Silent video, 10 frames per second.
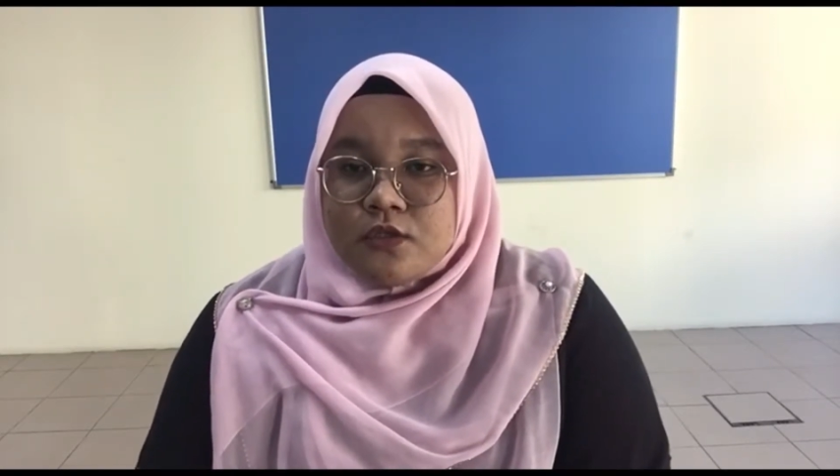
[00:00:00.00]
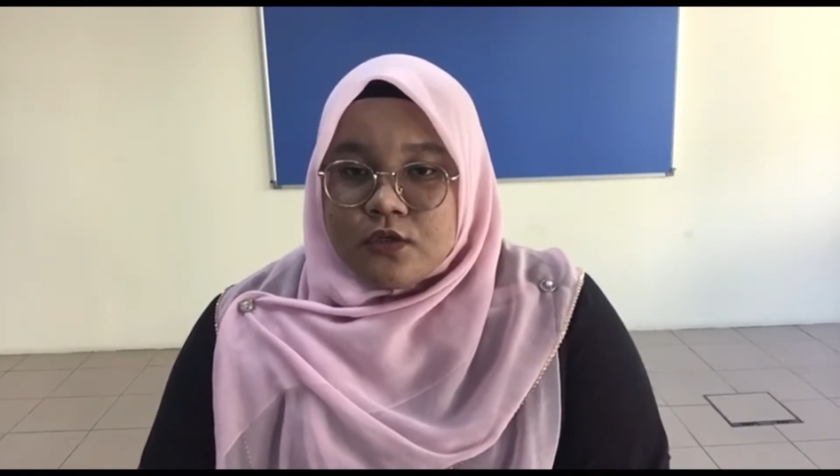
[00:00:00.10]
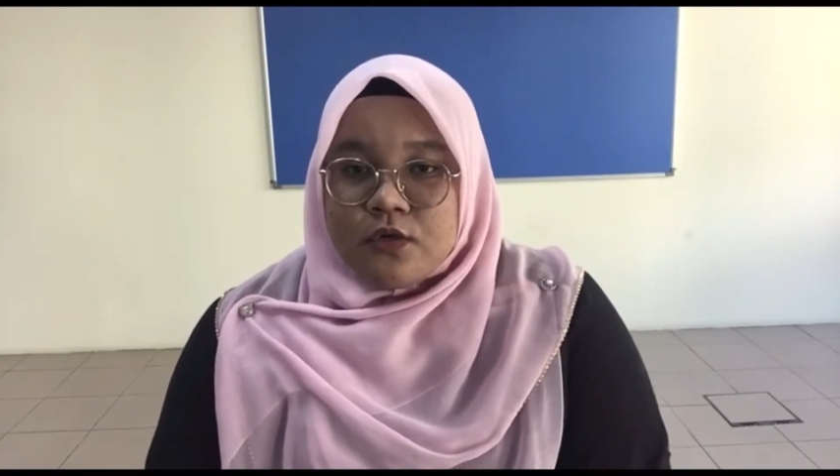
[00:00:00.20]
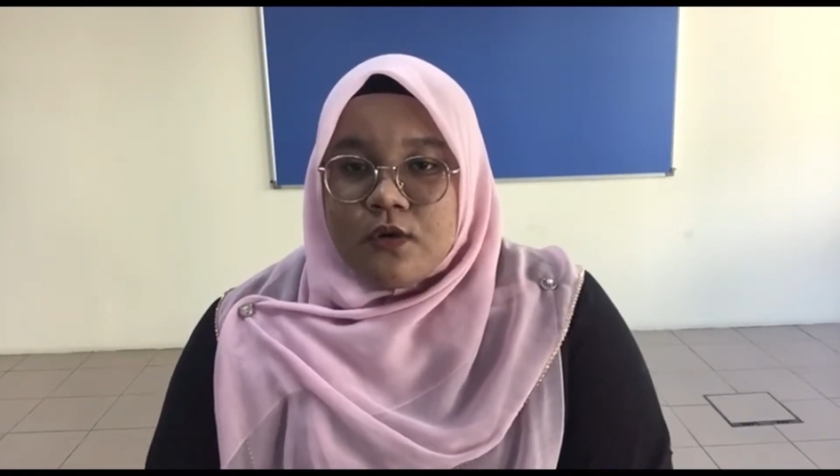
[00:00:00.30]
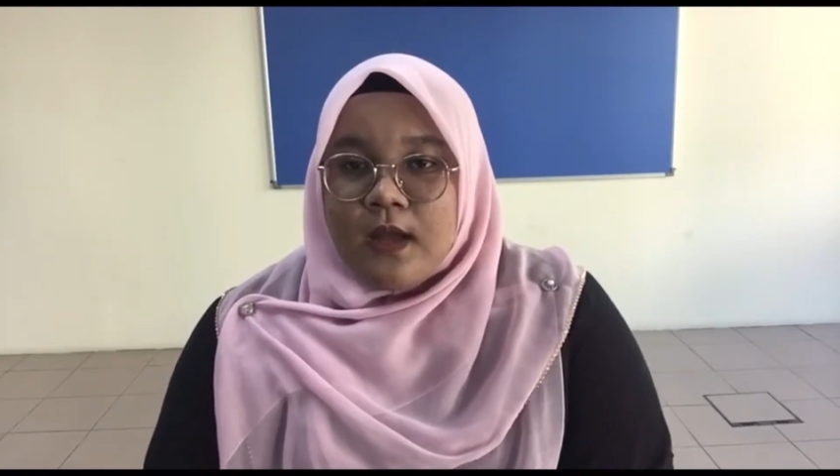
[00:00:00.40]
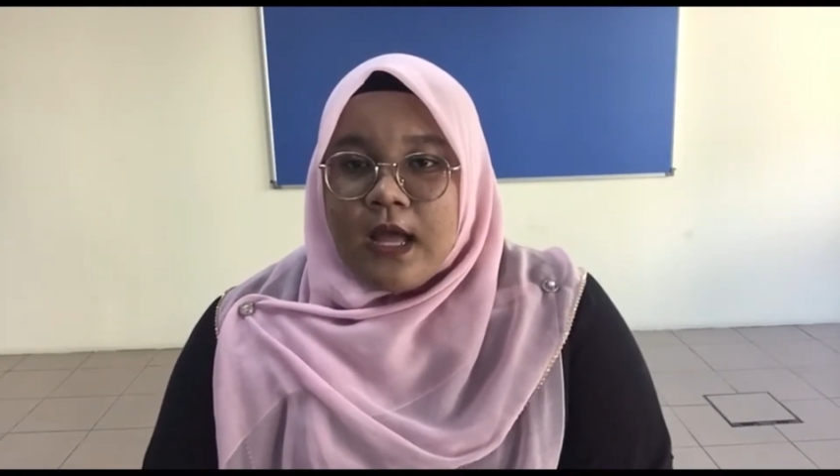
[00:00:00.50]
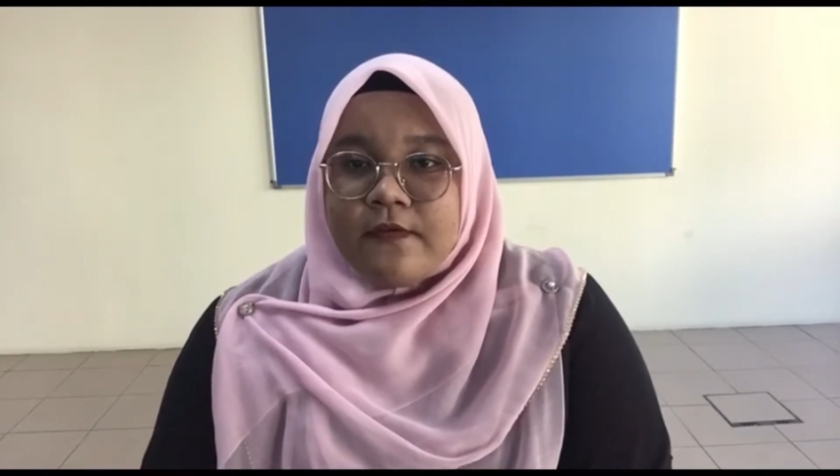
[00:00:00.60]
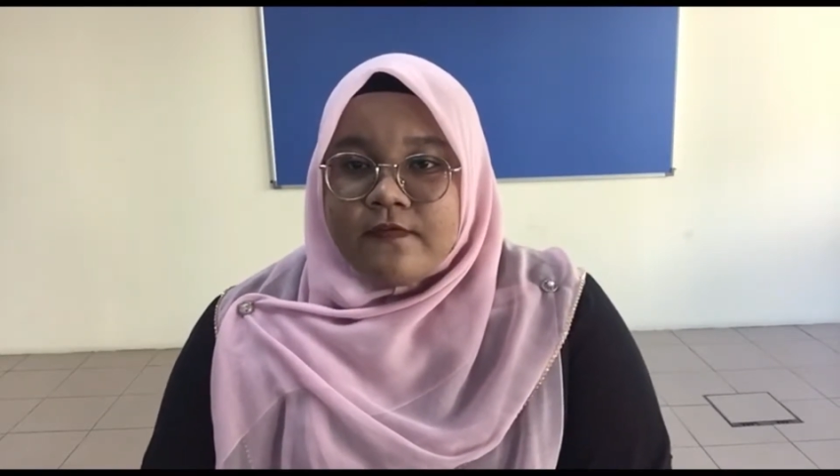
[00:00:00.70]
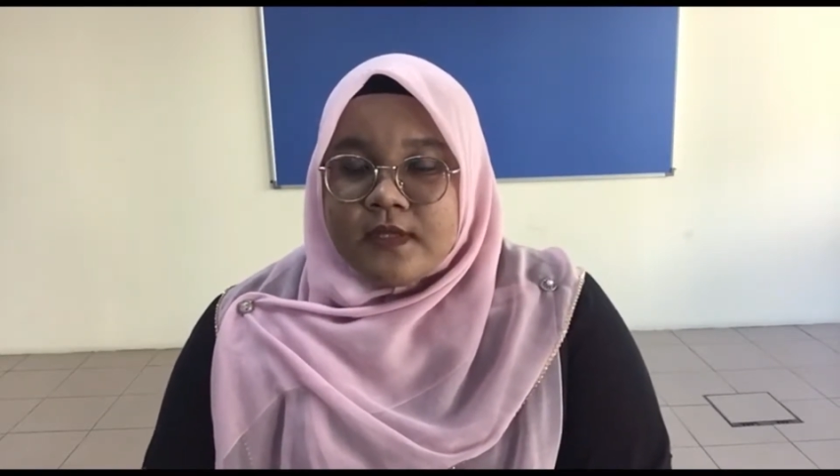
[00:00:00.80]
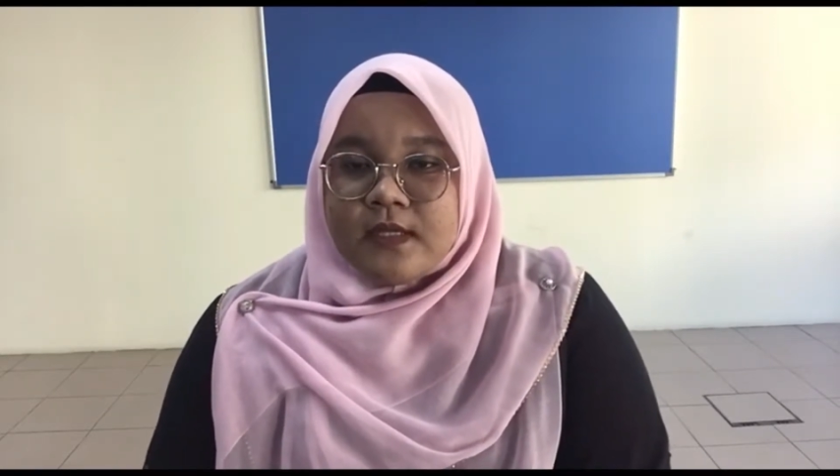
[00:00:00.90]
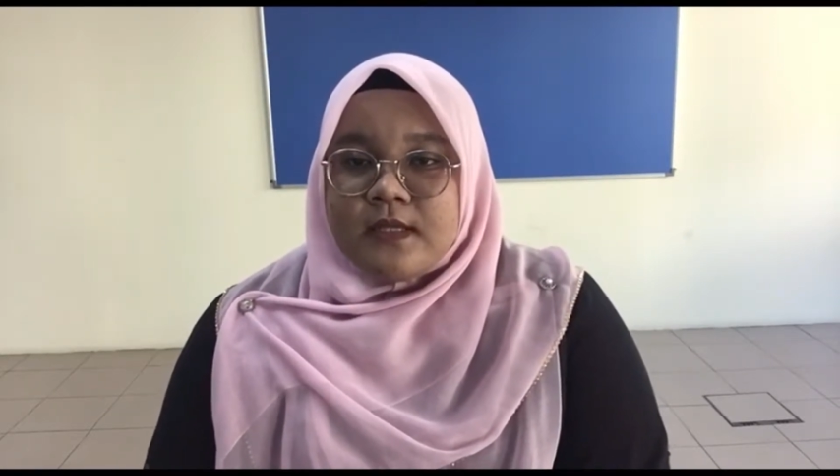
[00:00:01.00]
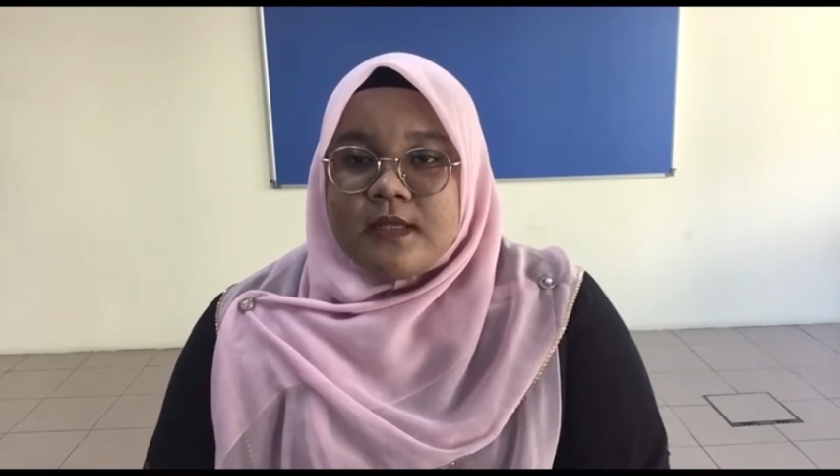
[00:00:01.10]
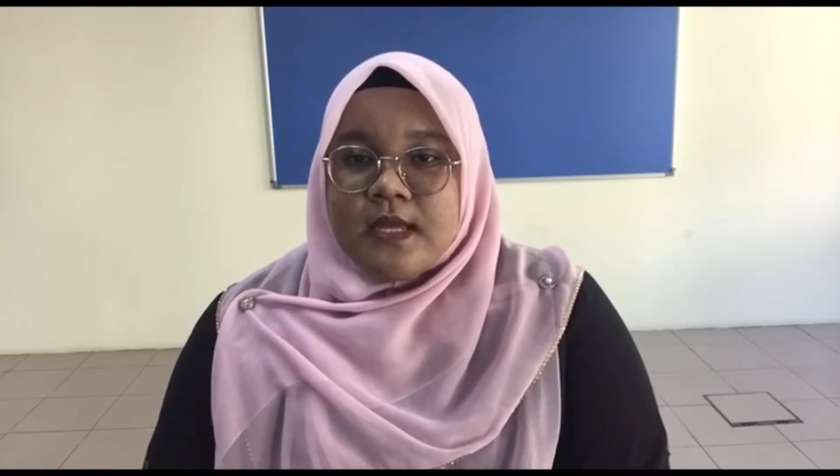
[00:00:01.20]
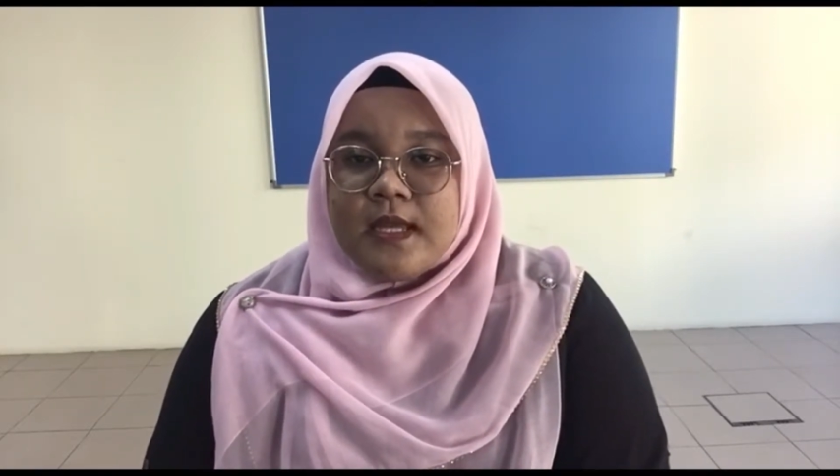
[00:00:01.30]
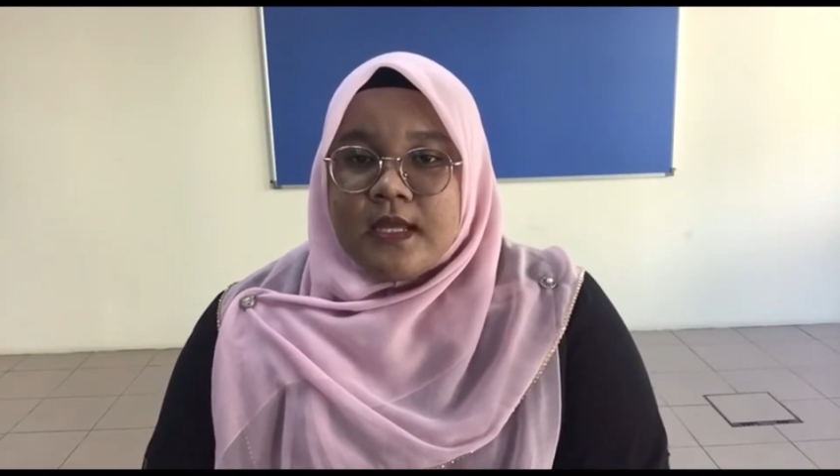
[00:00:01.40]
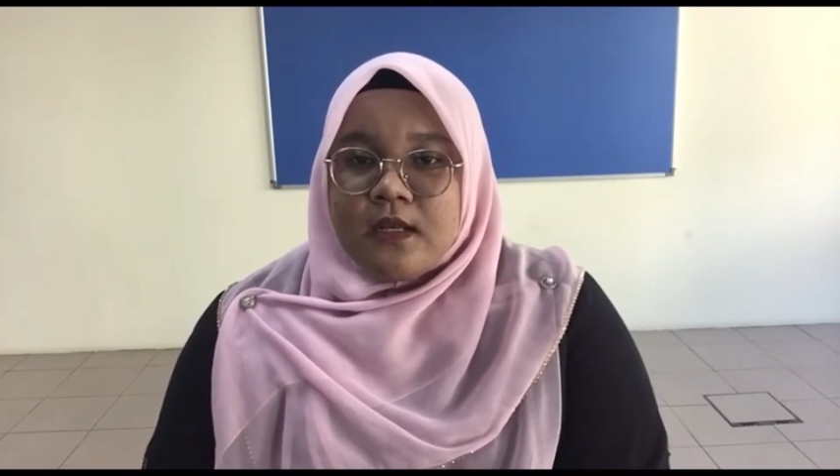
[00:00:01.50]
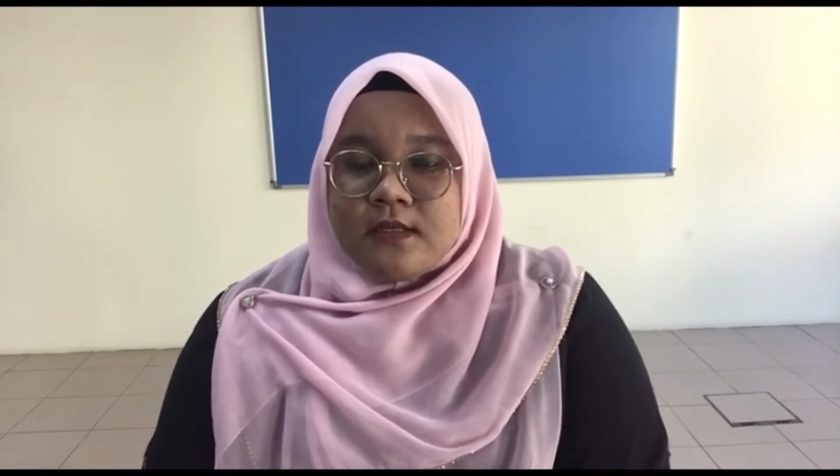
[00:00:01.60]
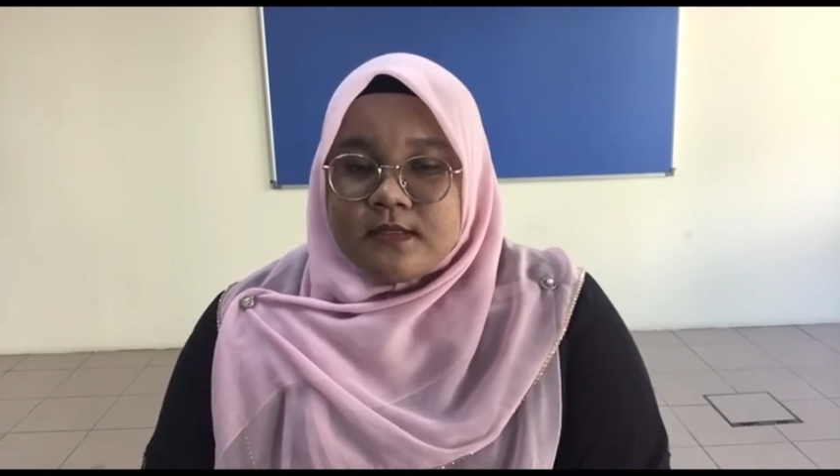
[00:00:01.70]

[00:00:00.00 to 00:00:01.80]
So after they